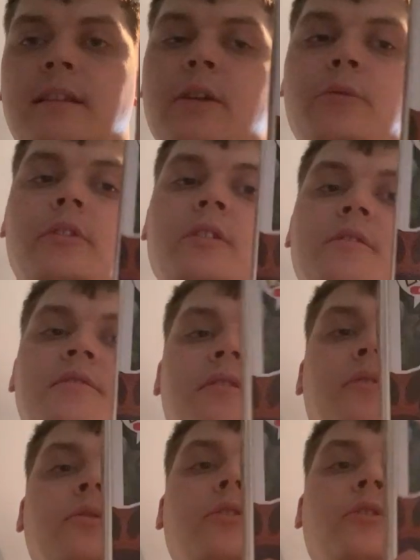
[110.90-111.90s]
Now we're going
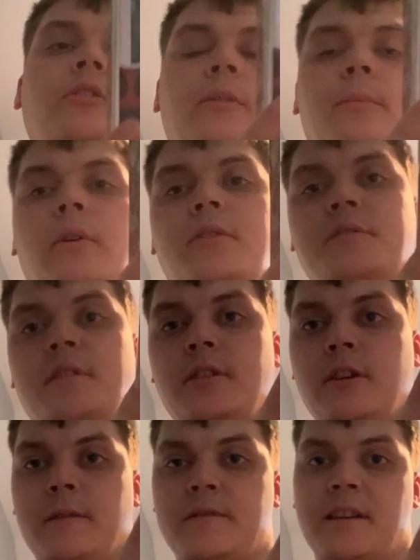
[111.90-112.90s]
to do the
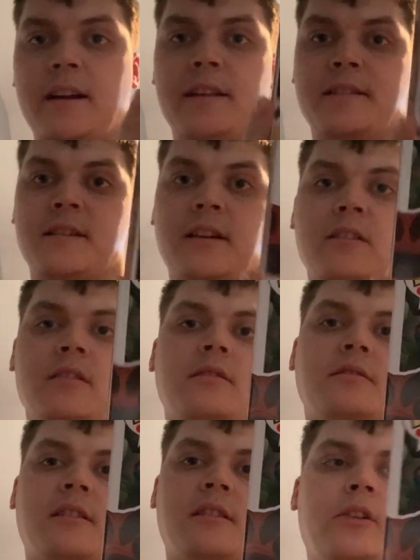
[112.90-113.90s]
unboxing of Tiny Tiger.
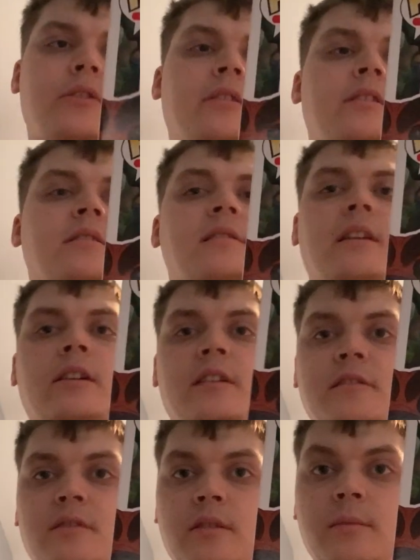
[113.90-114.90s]
So here he is. He
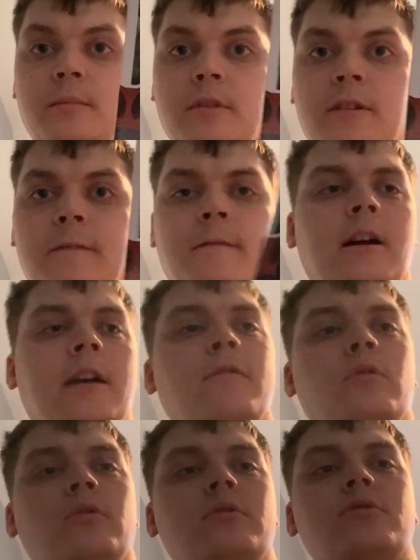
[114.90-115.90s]
is number
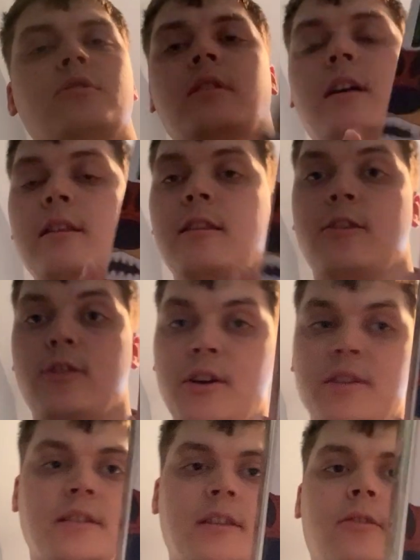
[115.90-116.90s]

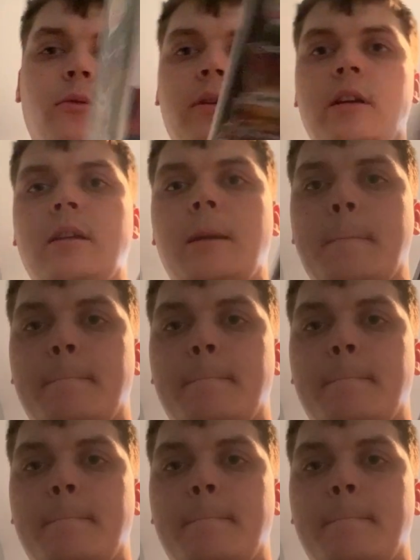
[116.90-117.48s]
533.